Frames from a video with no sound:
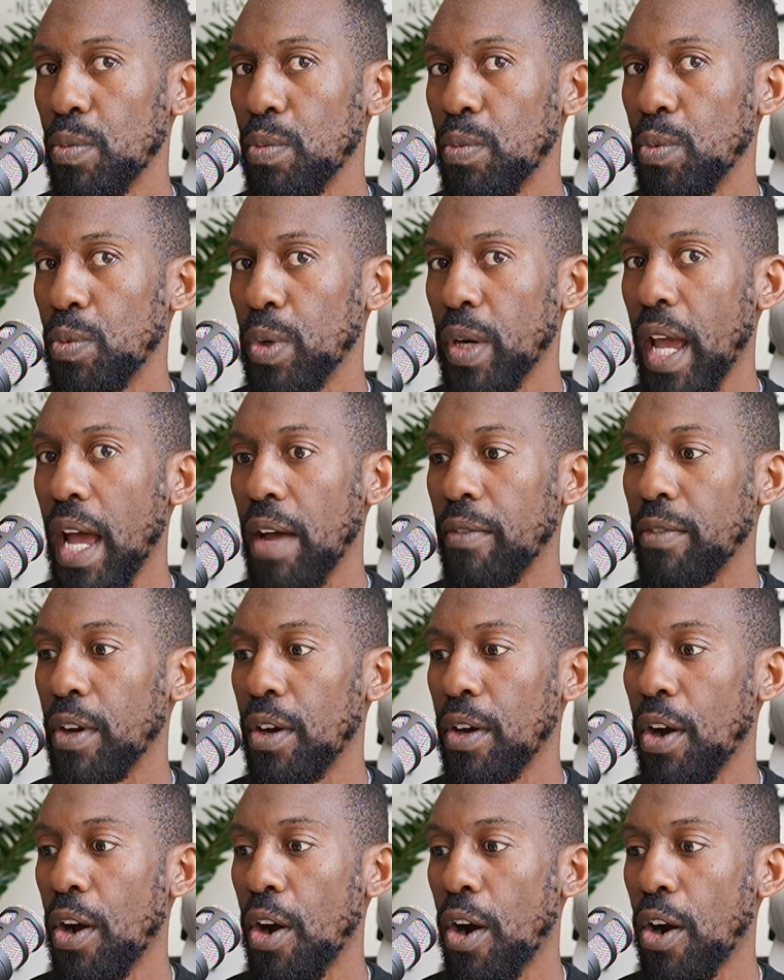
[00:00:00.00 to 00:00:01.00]
would have a
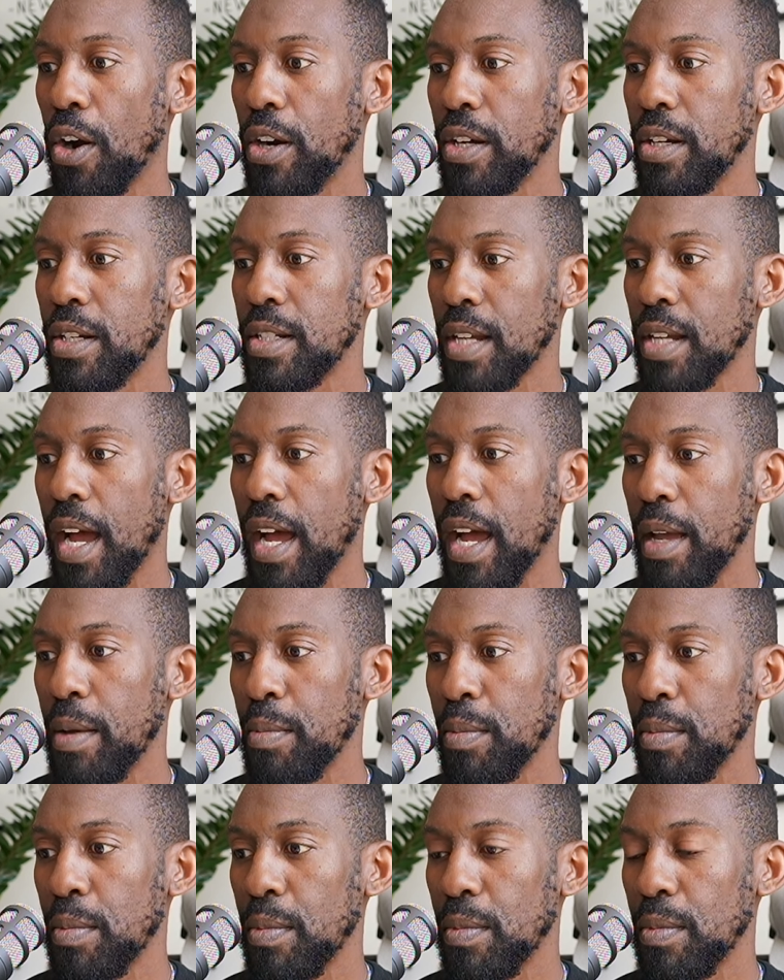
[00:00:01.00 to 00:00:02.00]
hard
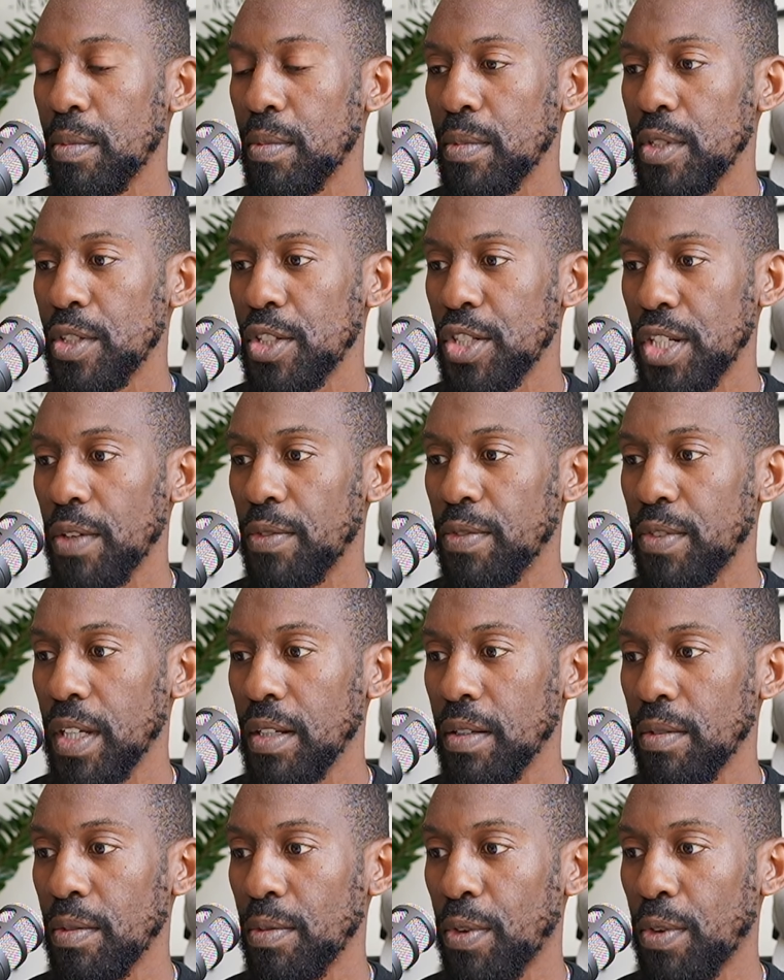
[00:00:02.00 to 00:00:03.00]
time
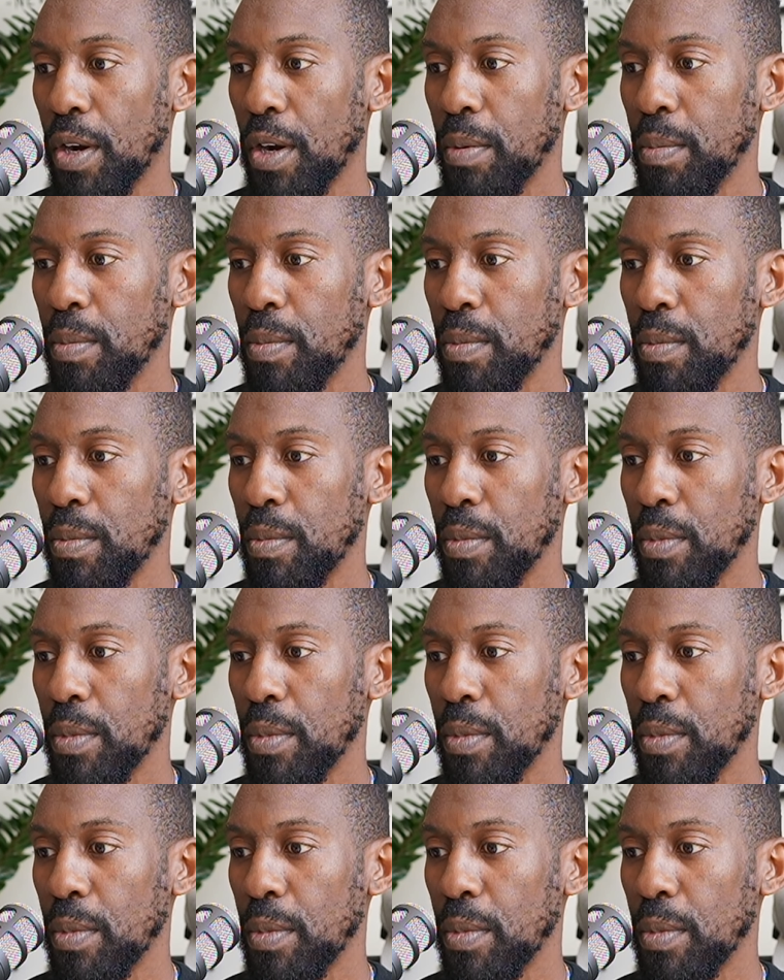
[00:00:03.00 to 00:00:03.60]
shifting from